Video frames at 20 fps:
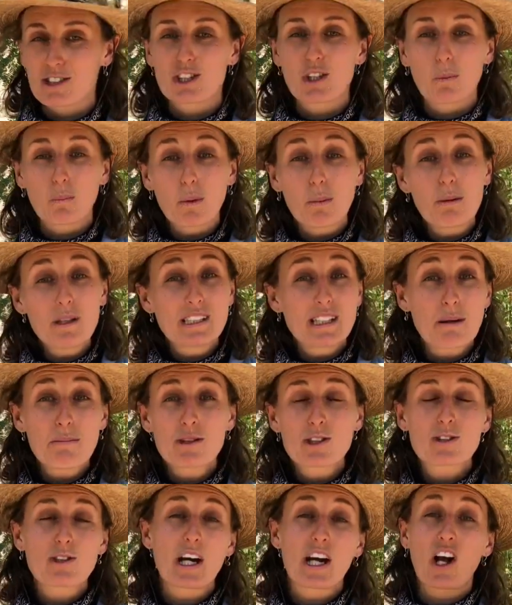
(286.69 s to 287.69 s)
So we'll be
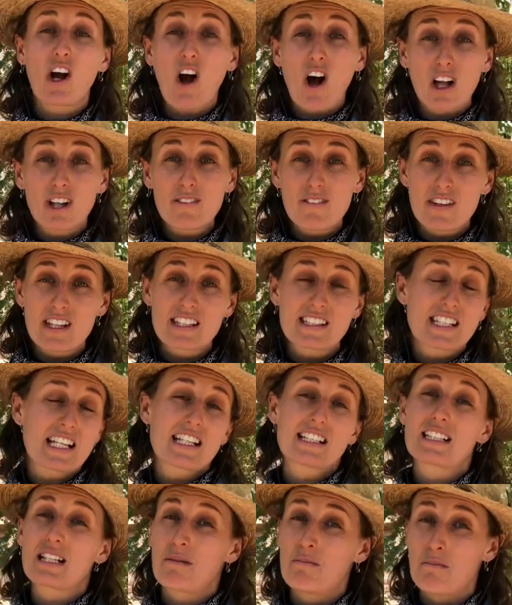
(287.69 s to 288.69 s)
demonstrating all of these
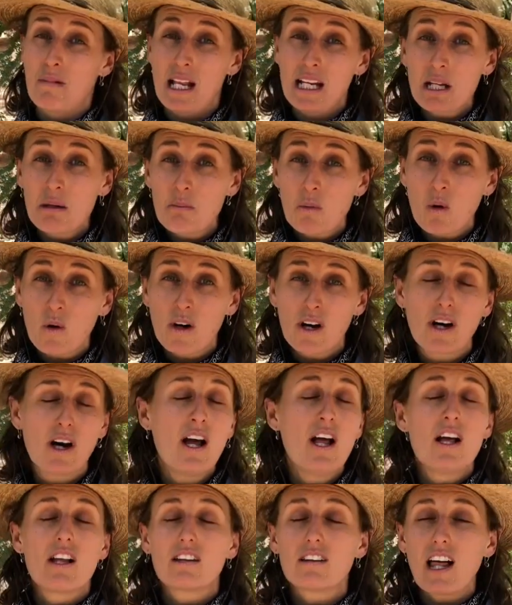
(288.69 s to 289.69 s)
things and many more.
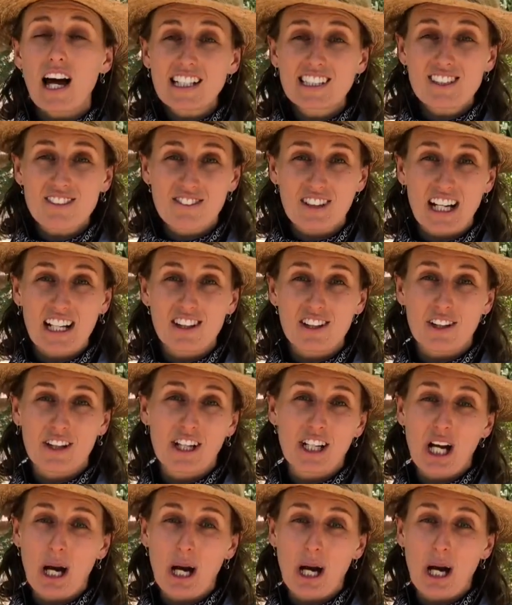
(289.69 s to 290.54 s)
Lots of great learning